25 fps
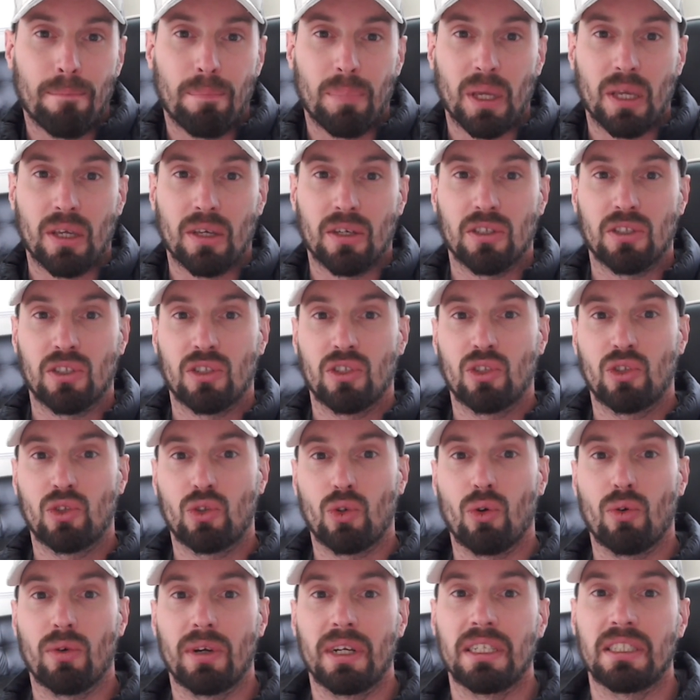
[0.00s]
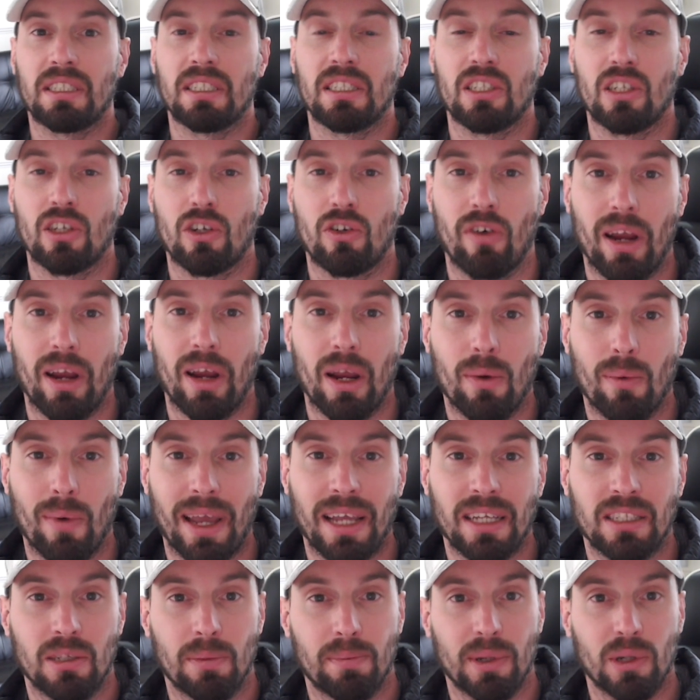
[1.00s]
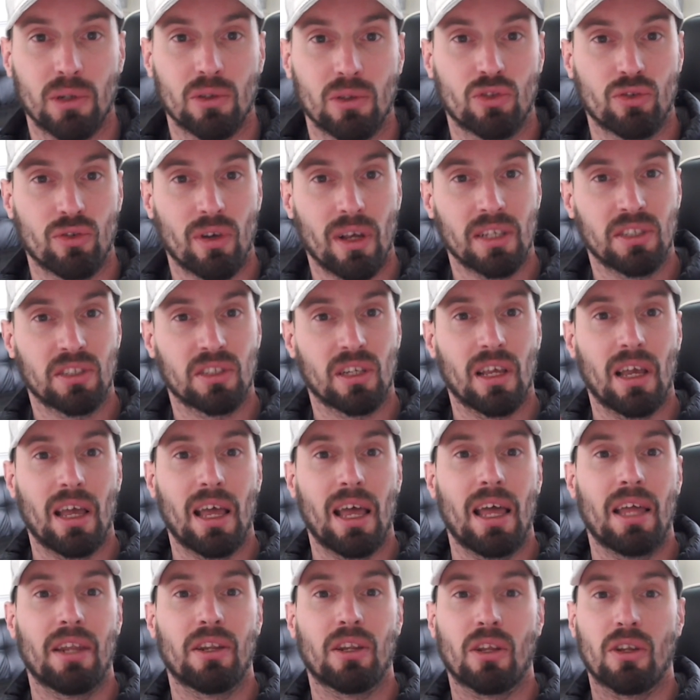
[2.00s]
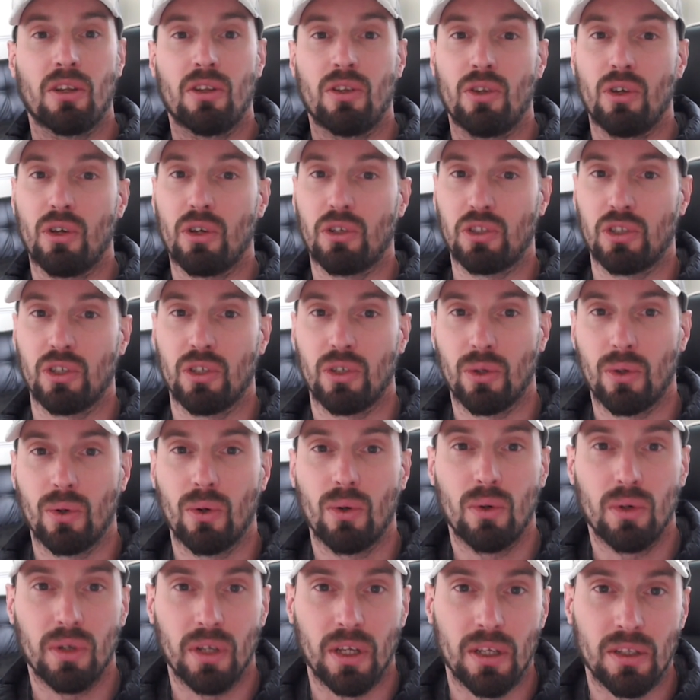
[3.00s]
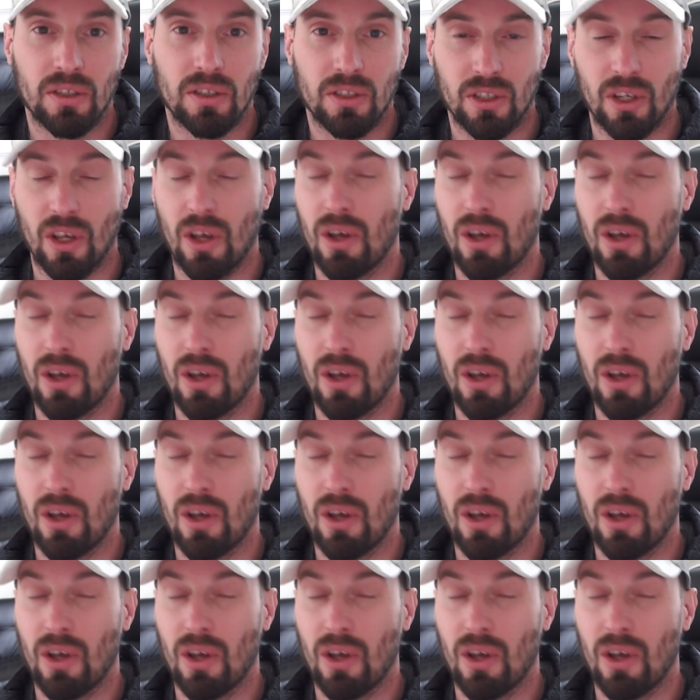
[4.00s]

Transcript: because stories is a great way to build trust and nurture your audience,